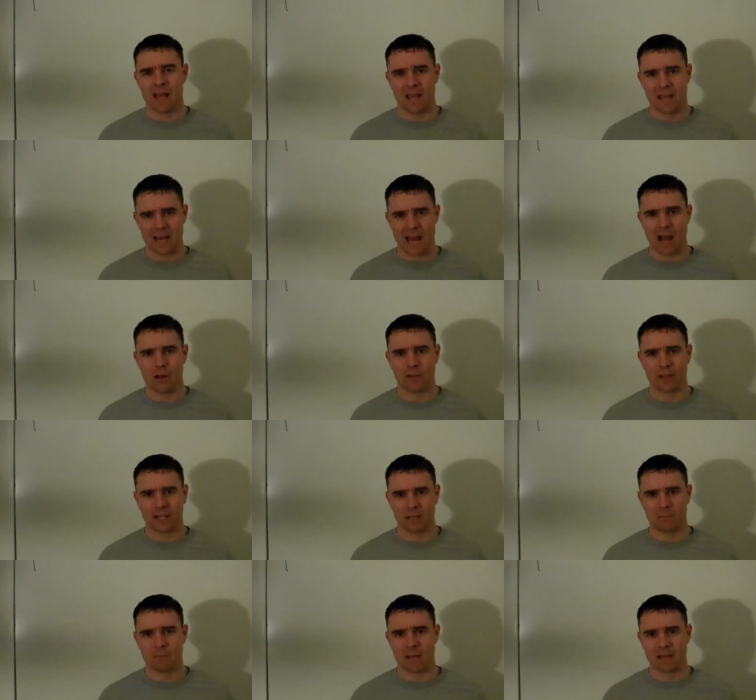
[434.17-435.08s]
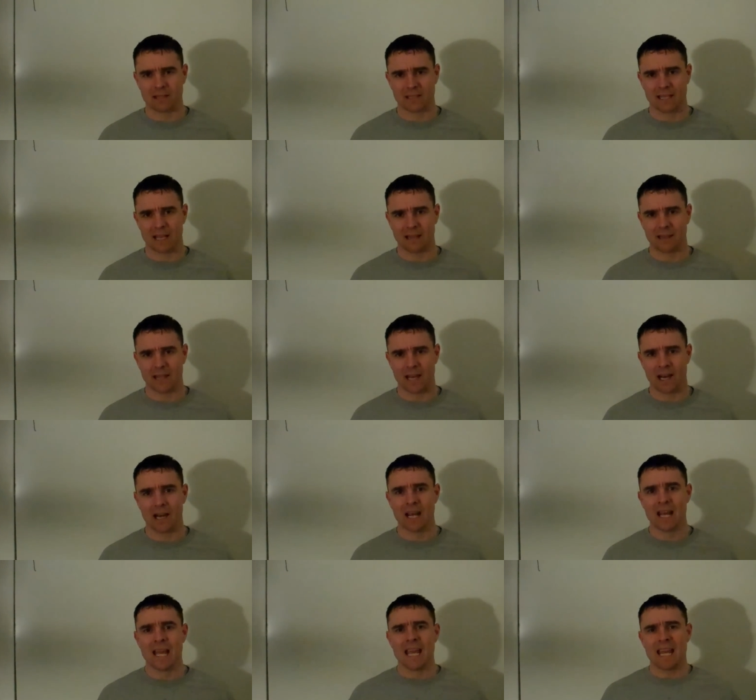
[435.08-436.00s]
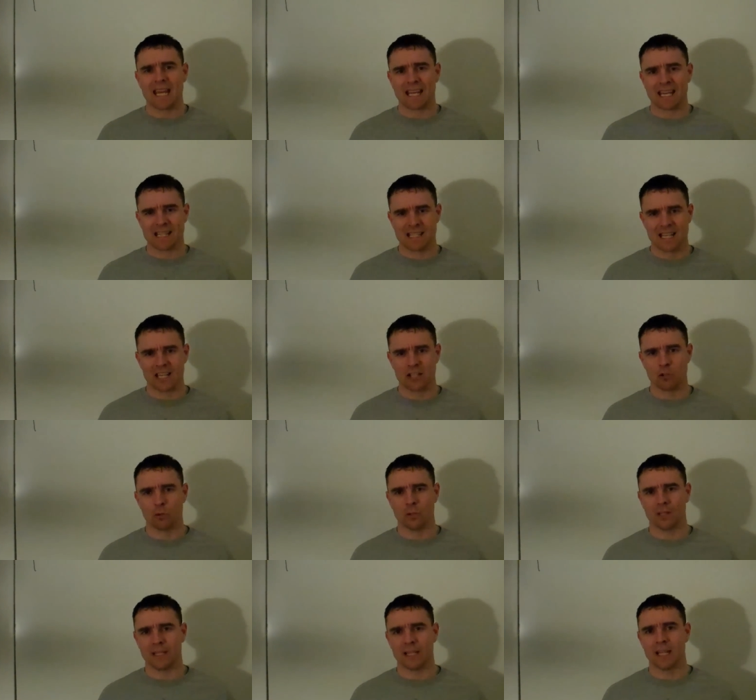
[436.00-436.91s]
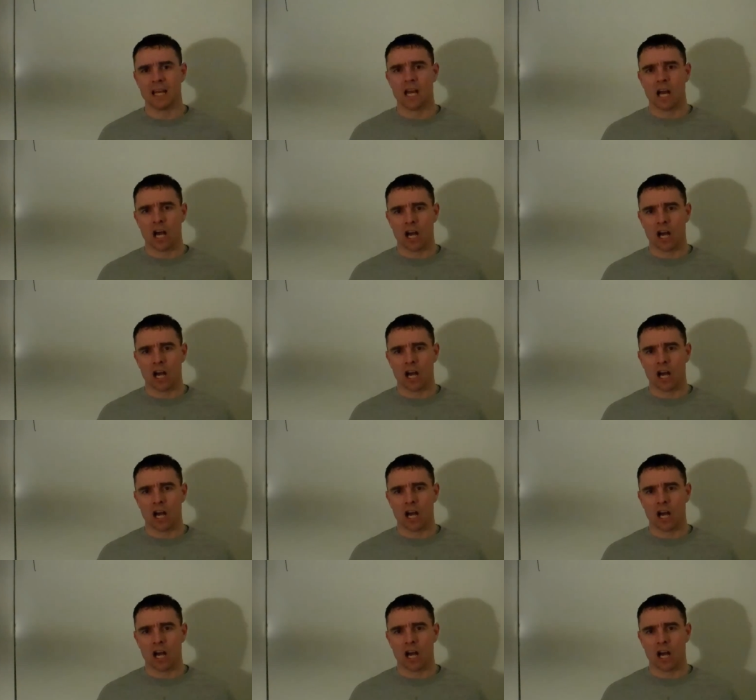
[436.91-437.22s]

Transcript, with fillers: and how they can best get there, and continually